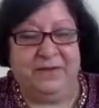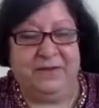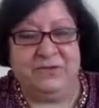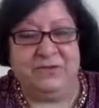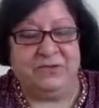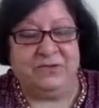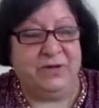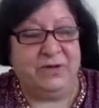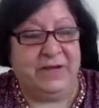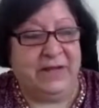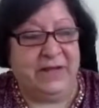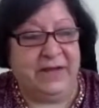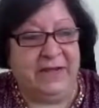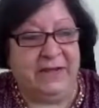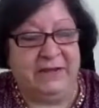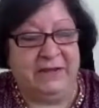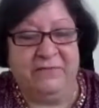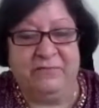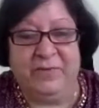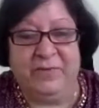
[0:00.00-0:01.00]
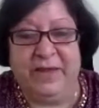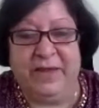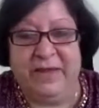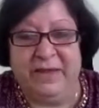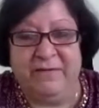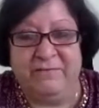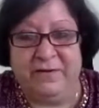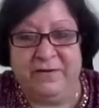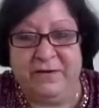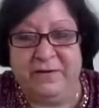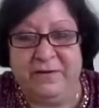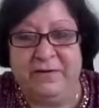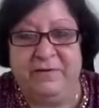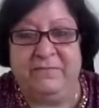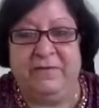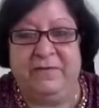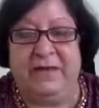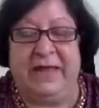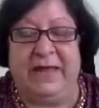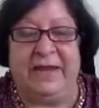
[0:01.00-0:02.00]
So, negative behavior
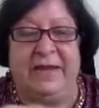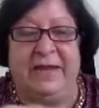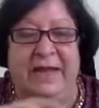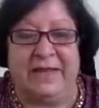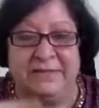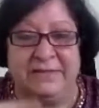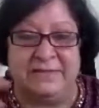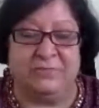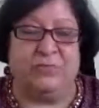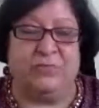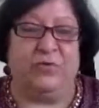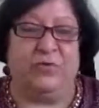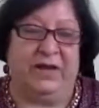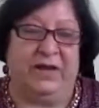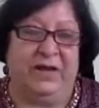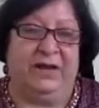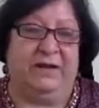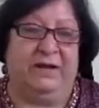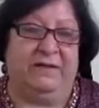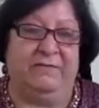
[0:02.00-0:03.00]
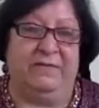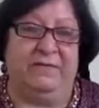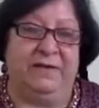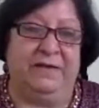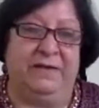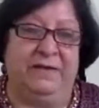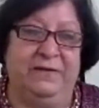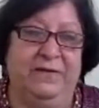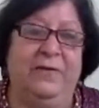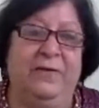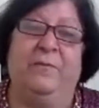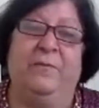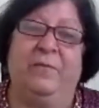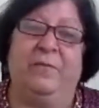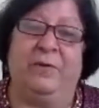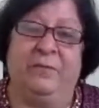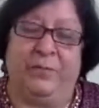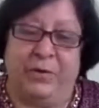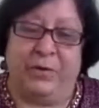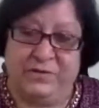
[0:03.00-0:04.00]
will enhance more negativity,
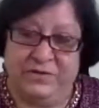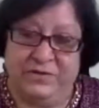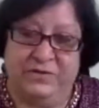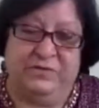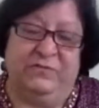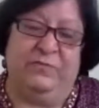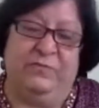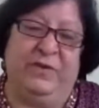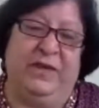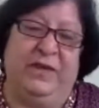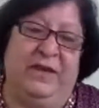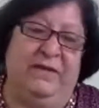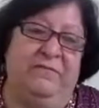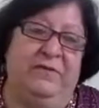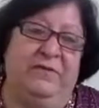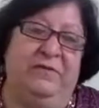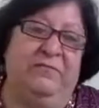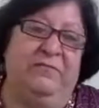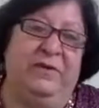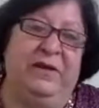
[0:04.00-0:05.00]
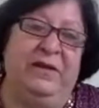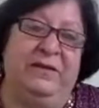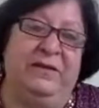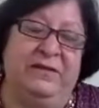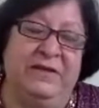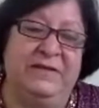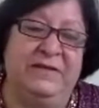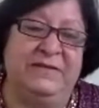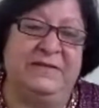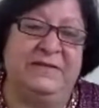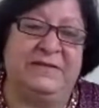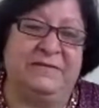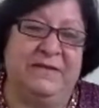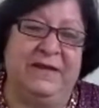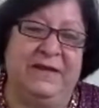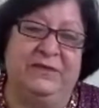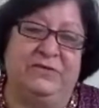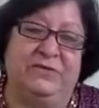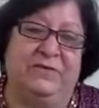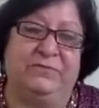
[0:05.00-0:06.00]
but positive behavior will increase the
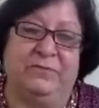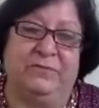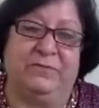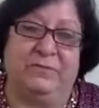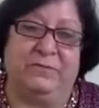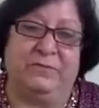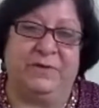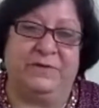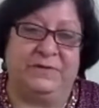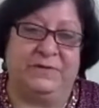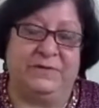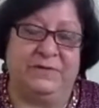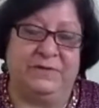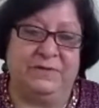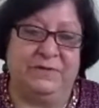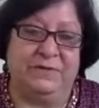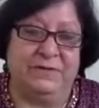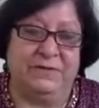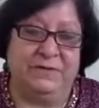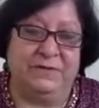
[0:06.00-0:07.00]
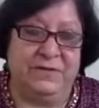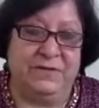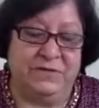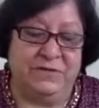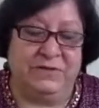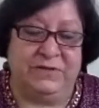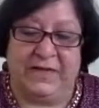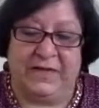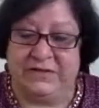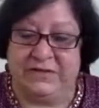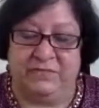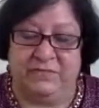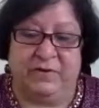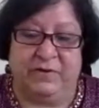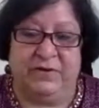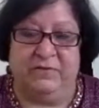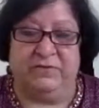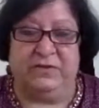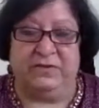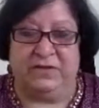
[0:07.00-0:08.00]
strengths of the person. So, that's one
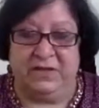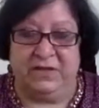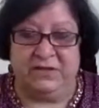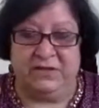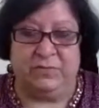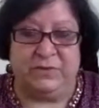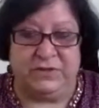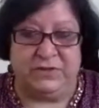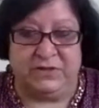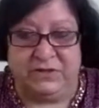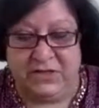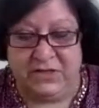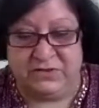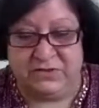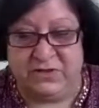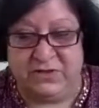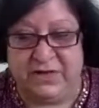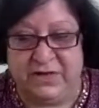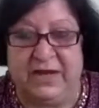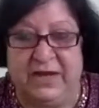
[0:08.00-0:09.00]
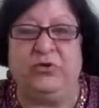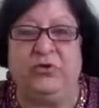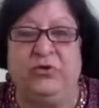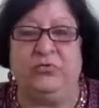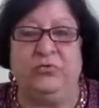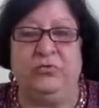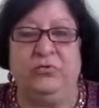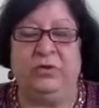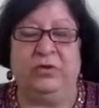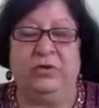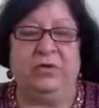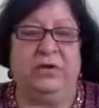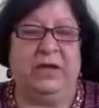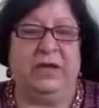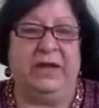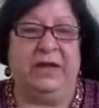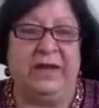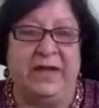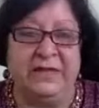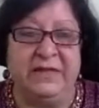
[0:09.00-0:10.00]
of the things which a teacher can do:
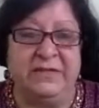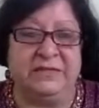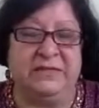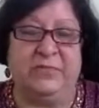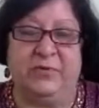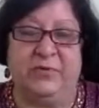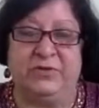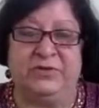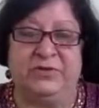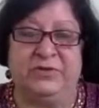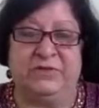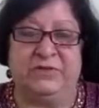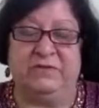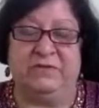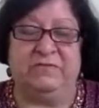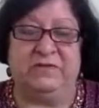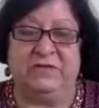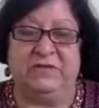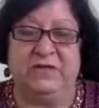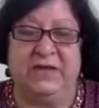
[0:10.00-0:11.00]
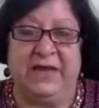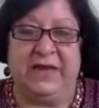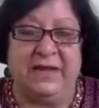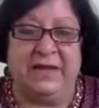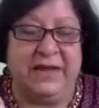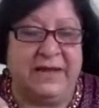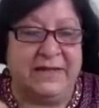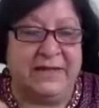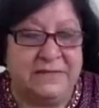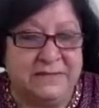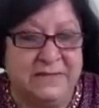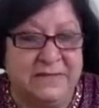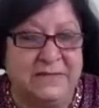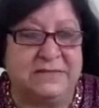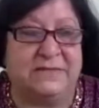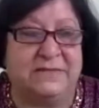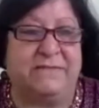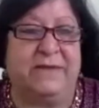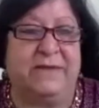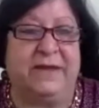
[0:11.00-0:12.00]
enhance the positivity, enhance their
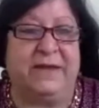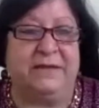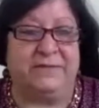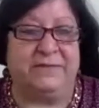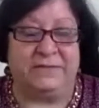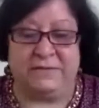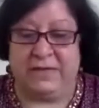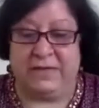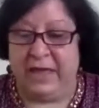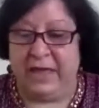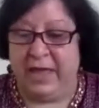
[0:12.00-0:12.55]
strengths.